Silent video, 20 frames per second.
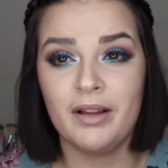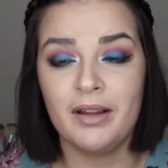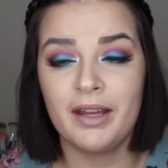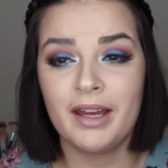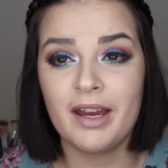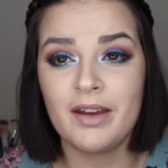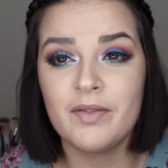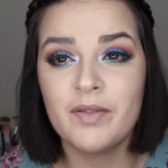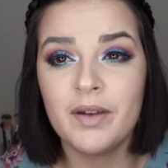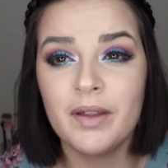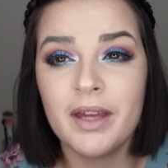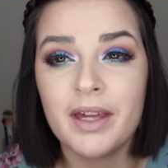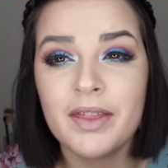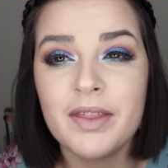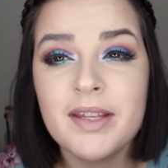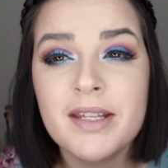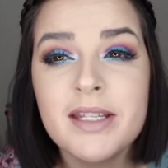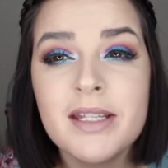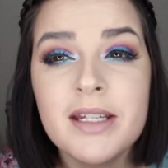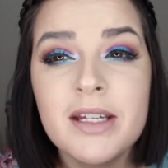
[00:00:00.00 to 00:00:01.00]
Like, I feel like
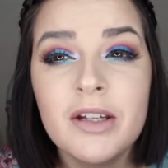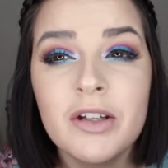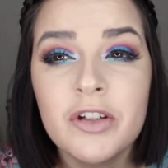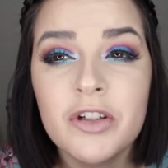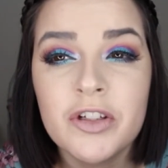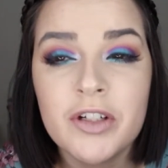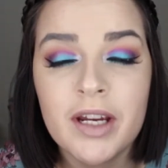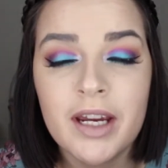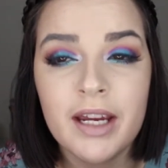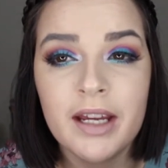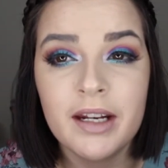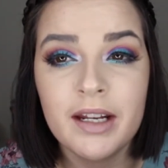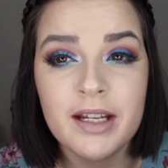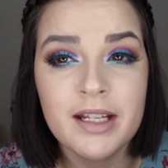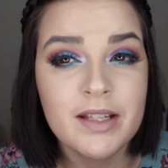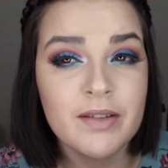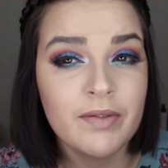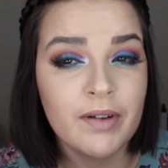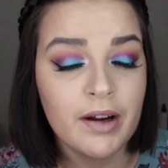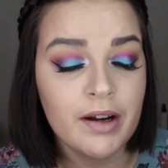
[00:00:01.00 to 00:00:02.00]
this teal shade
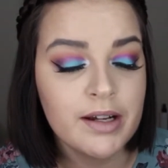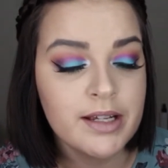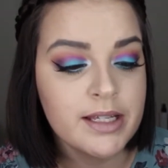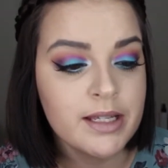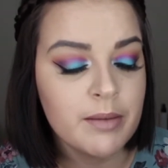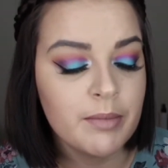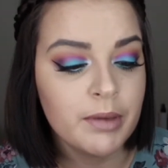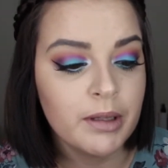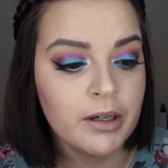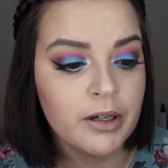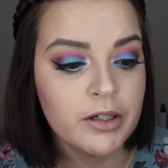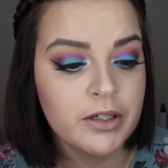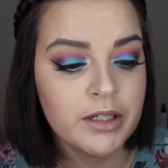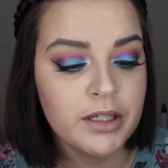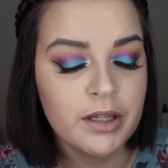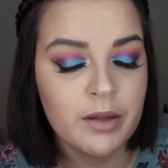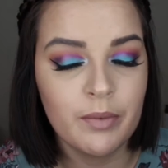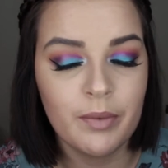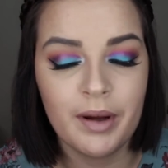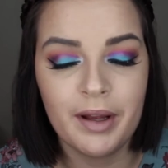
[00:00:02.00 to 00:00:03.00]
is very similar
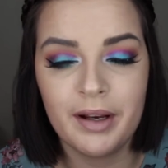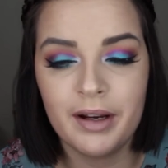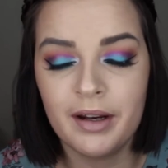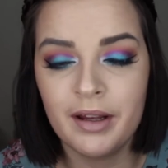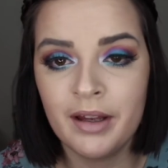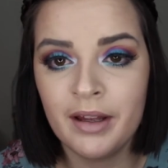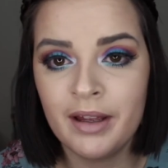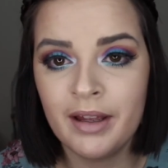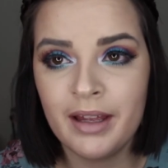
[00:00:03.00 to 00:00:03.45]
to the one